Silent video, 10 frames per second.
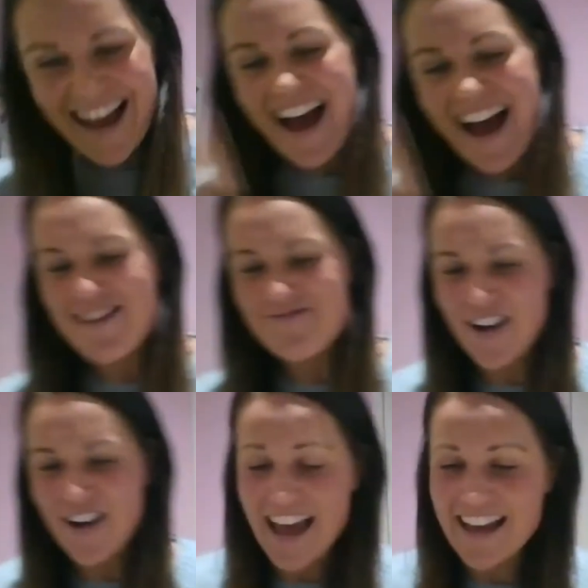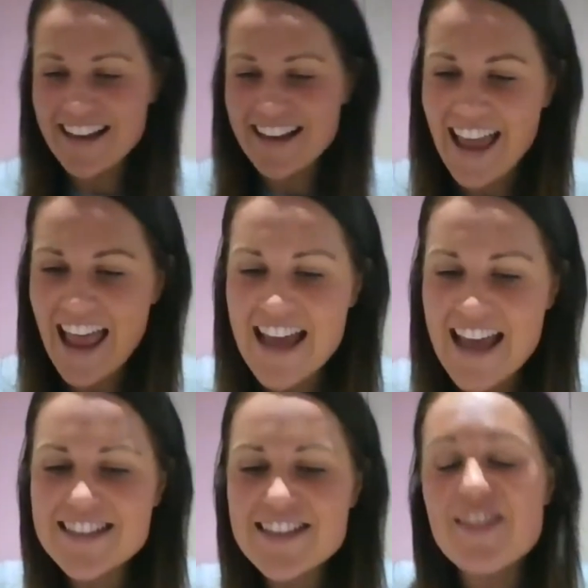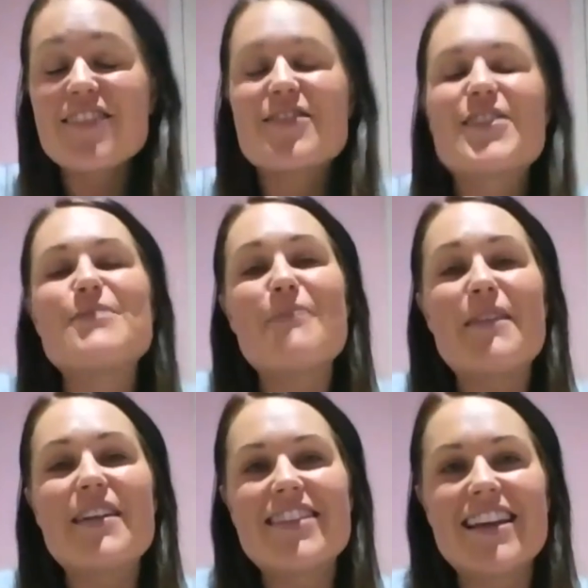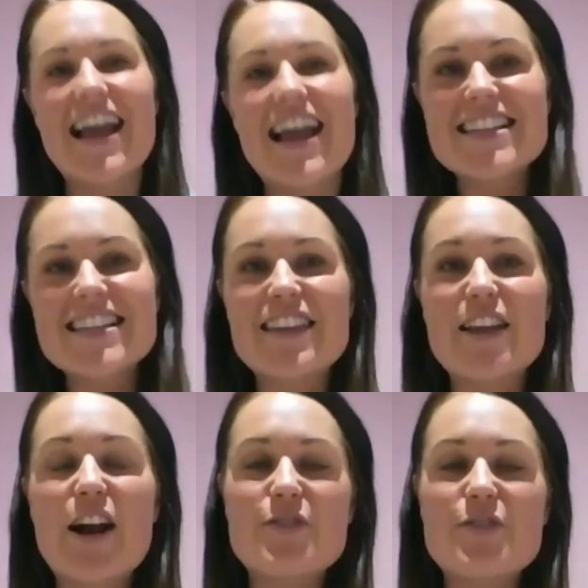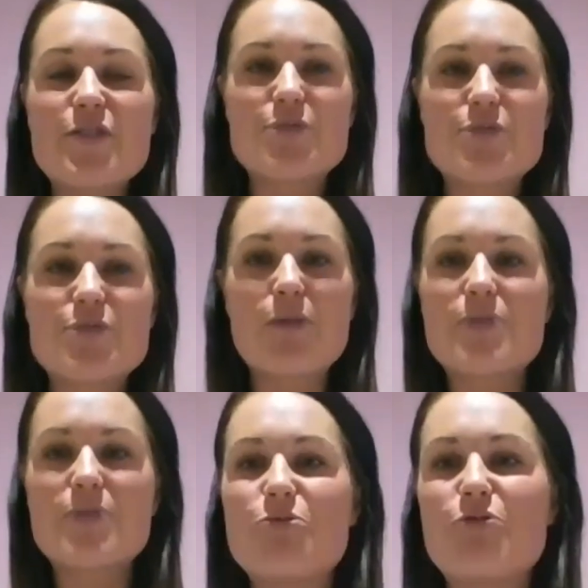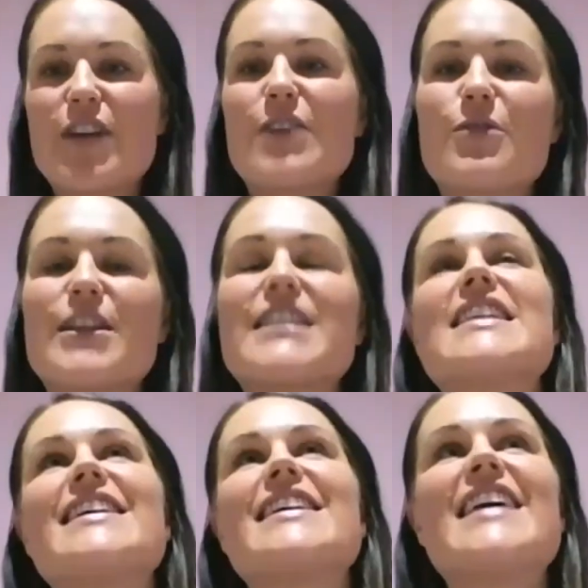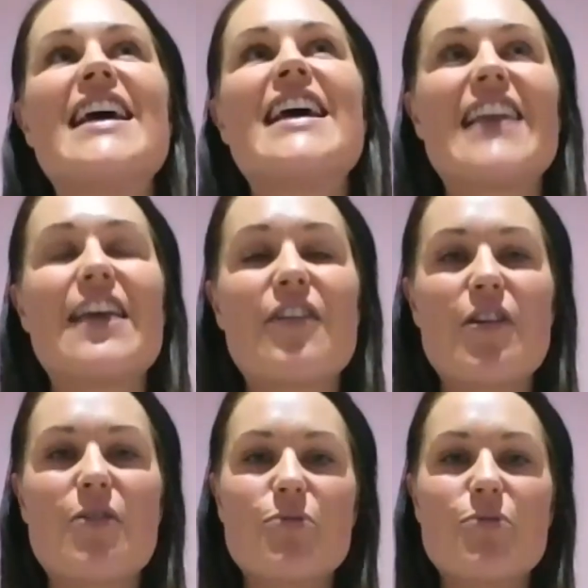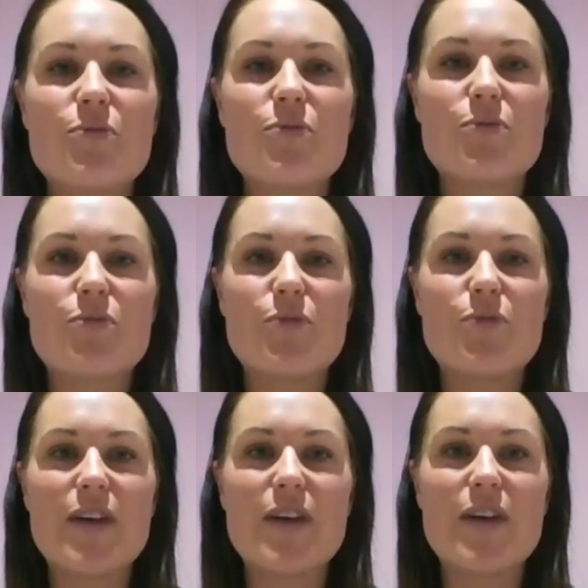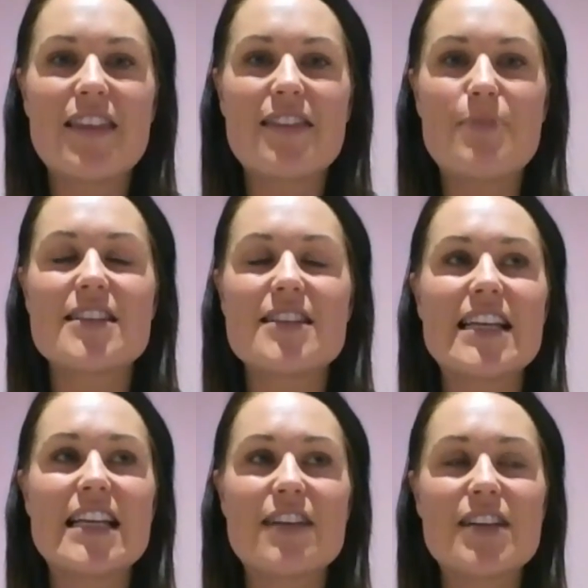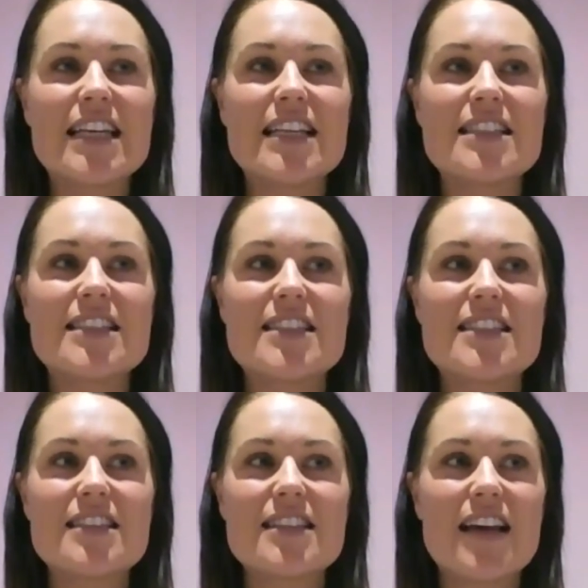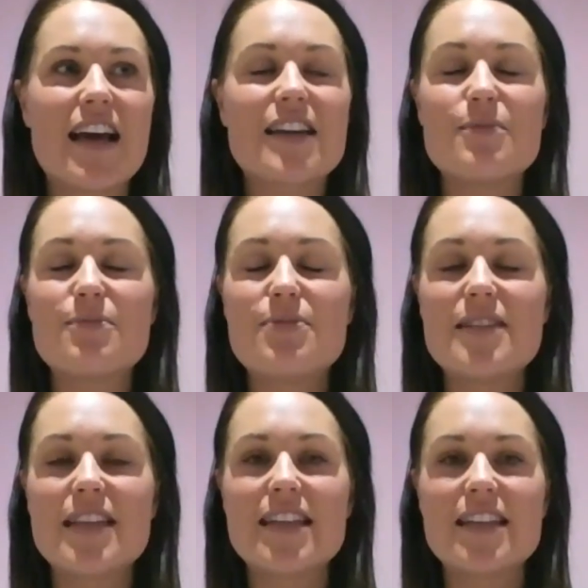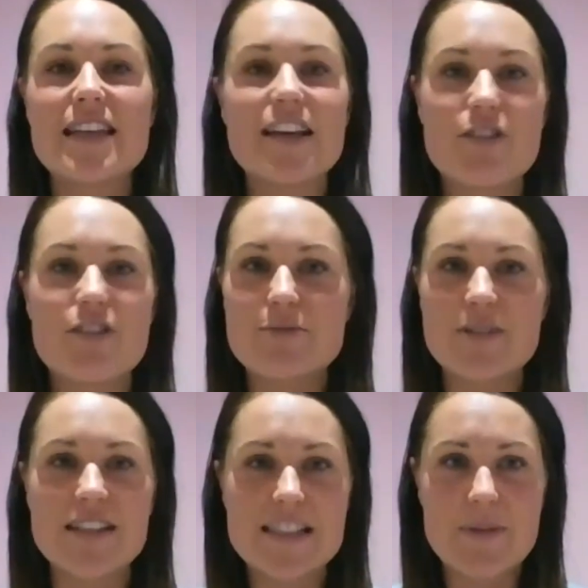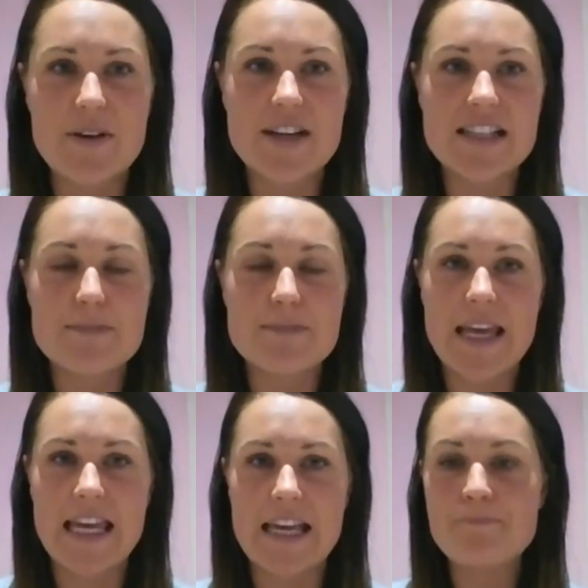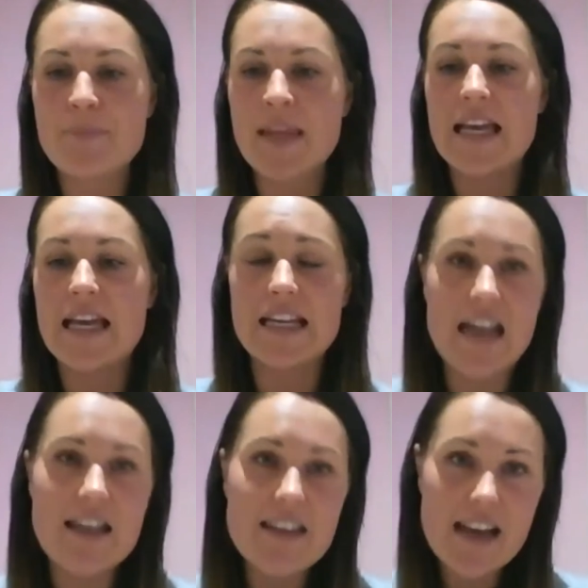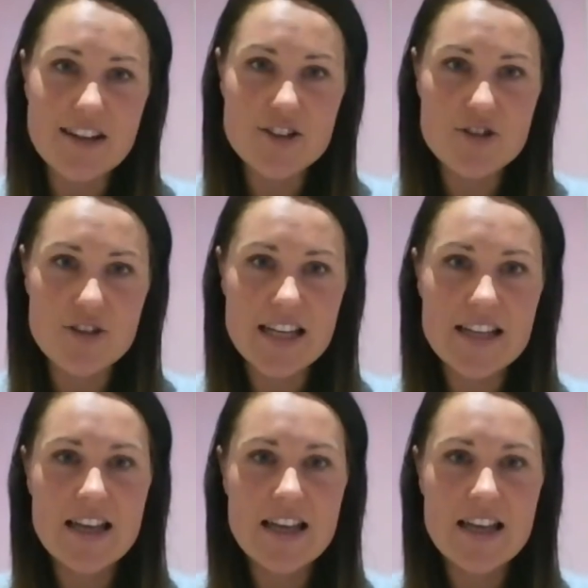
um, okay and the, the, the last thing that I just probably really wanted to leave everyone with because it, it really is a completely incredible experience being in another country,